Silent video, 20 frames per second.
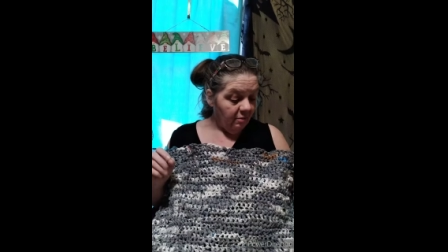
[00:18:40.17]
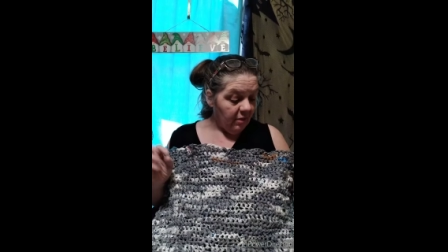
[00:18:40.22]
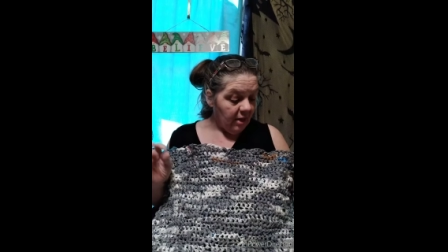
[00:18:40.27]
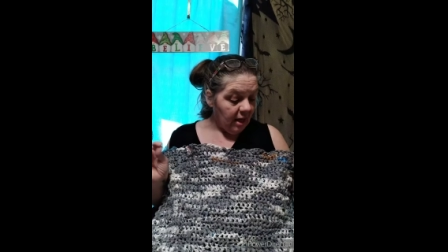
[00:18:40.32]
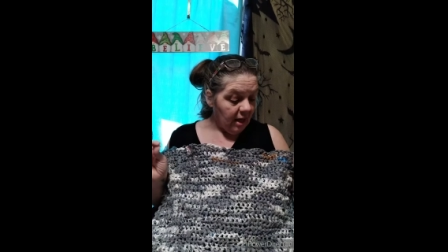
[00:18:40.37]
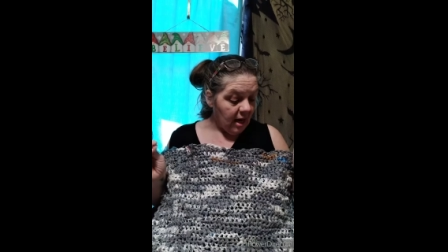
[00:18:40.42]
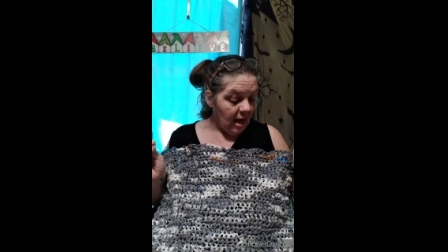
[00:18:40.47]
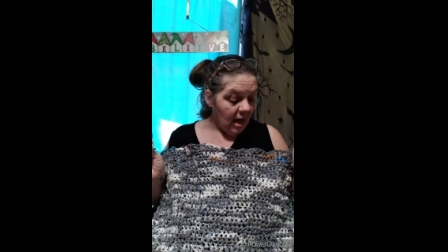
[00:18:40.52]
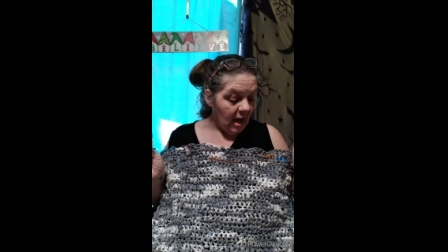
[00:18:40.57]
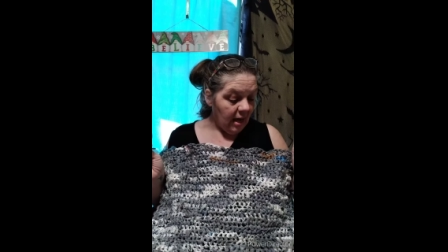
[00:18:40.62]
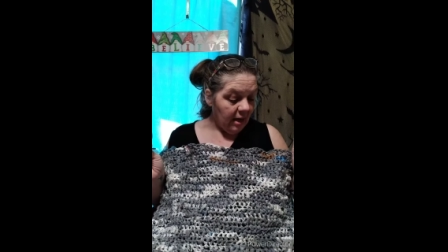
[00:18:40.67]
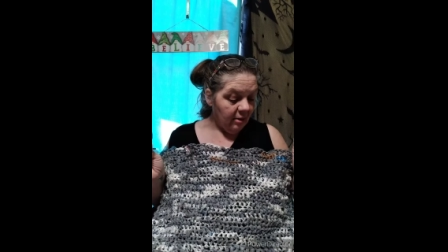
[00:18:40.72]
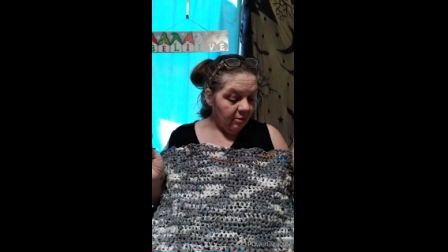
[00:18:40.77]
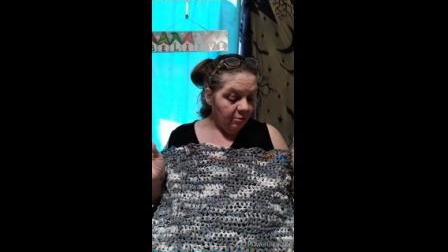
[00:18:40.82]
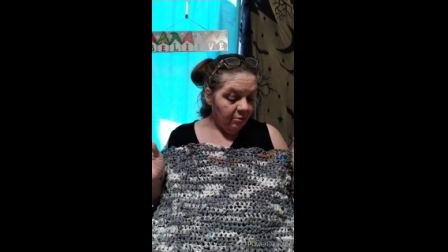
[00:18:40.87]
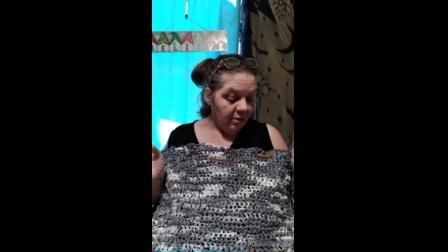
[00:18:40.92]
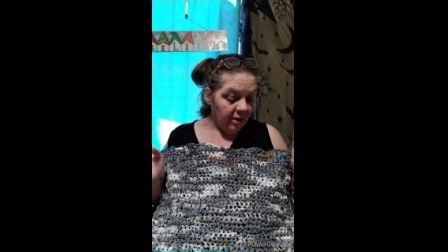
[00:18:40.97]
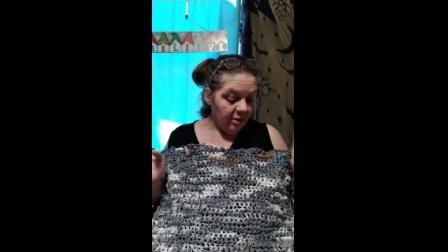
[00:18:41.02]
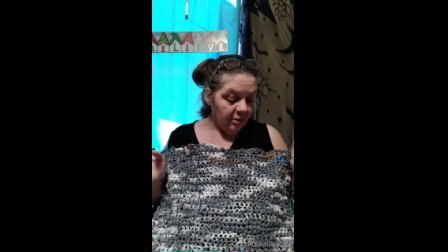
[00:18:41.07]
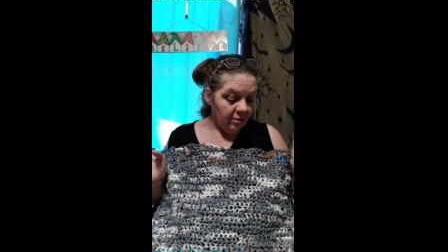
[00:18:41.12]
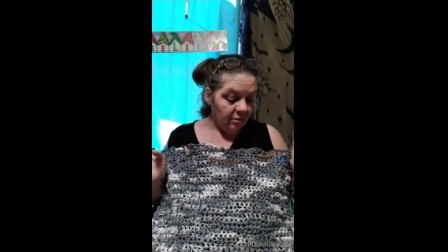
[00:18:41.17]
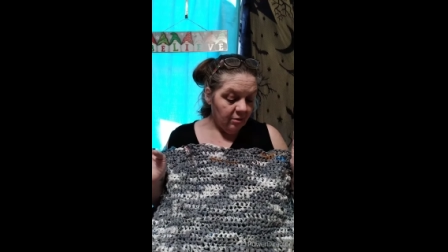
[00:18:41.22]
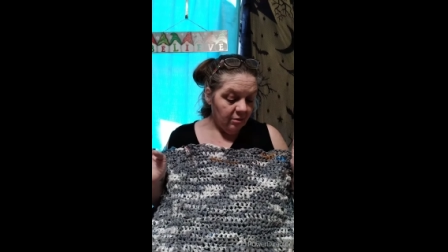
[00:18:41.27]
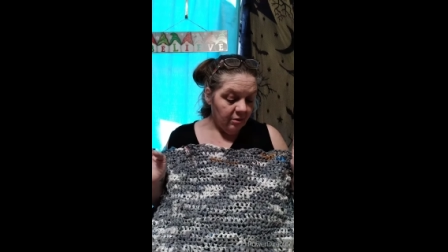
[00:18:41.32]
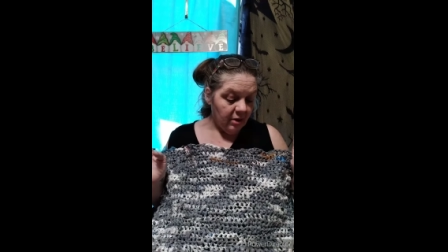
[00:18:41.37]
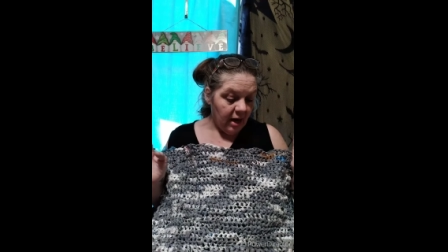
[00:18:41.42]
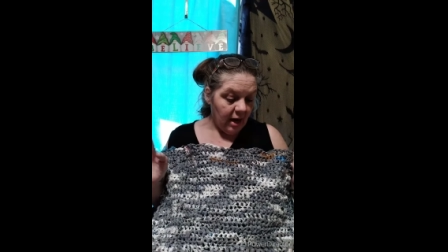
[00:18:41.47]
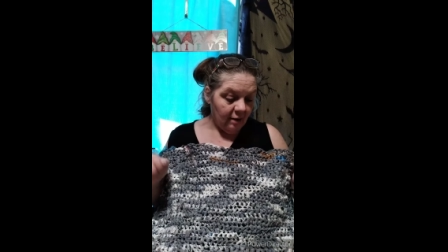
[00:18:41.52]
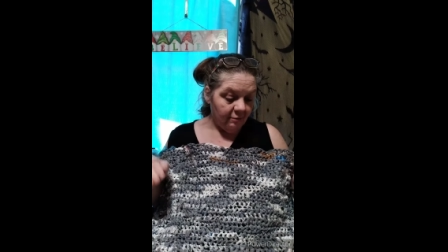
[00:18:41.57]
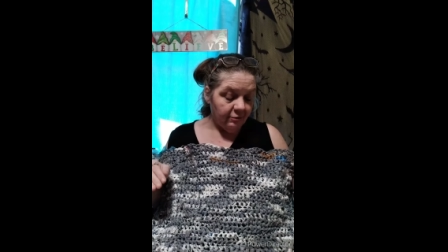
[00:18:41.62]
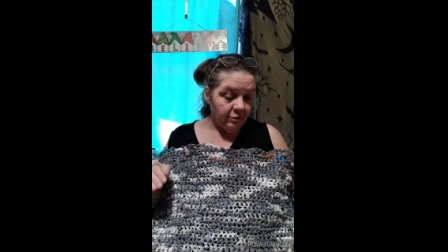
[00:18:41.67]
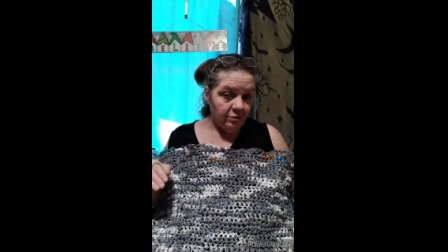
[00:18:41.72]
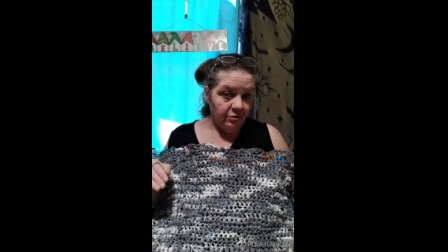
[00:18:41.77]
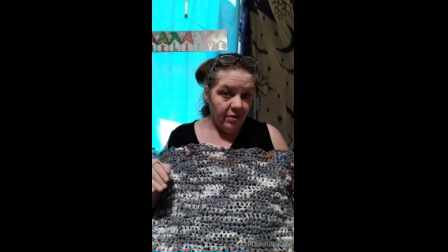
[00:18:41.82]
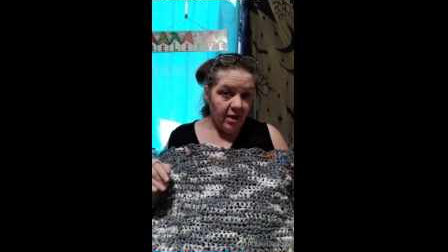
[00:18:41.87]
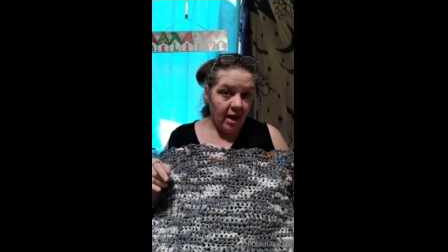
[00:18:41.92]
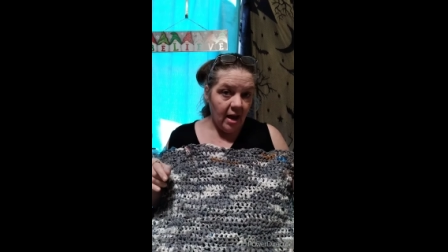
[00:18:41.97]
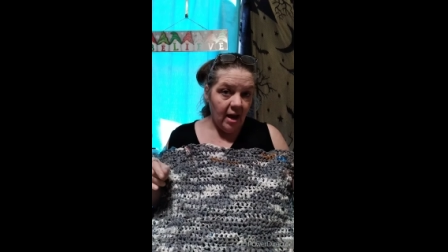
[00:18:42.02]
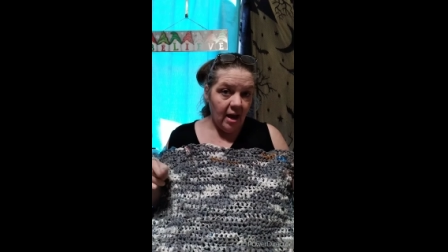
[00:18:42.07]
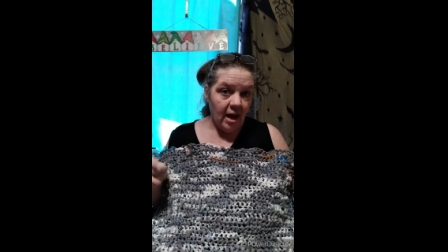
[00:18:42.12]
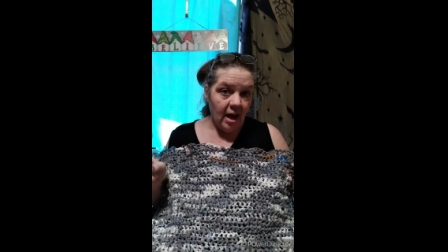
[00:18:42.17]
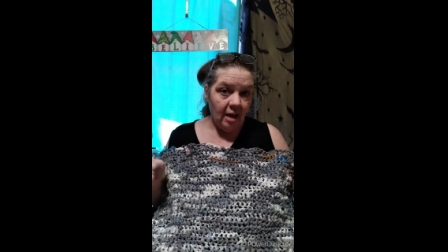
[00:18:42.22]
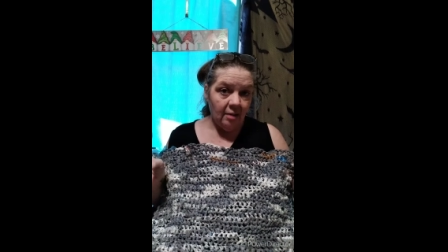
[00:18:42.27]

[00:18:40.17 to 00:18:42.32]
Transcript: that I will, after that,